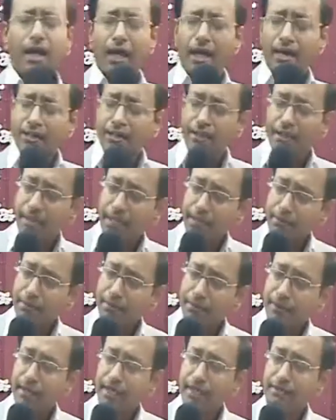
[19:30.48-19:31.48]
And then I
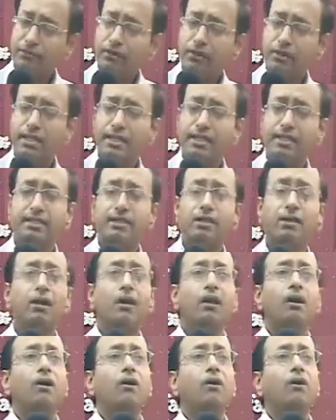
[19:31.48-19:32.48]
prayed for that
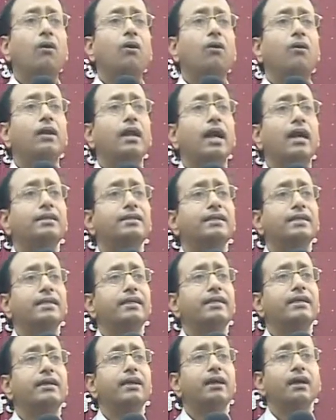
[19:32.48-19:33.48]
old
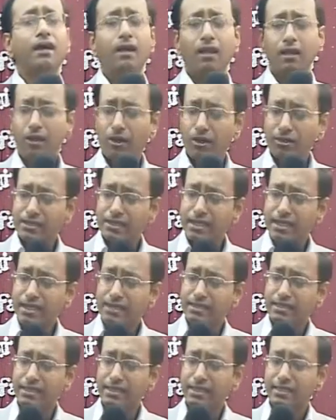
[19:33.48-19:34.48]
auntie. Lord
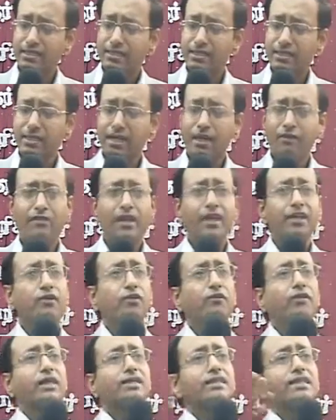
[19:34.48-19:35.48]
Jesus, when
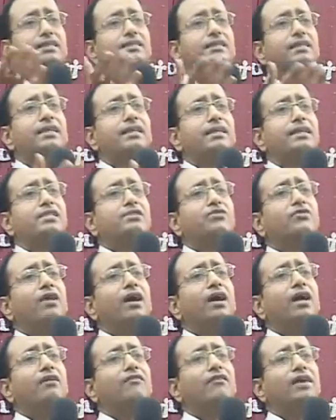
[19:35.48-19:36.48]
you were this in this
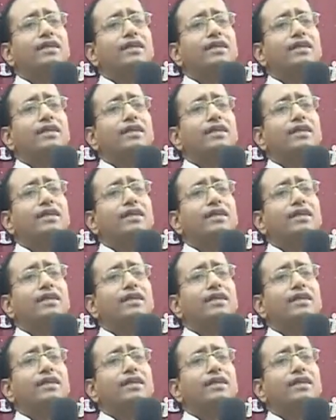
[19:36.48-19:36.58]
world,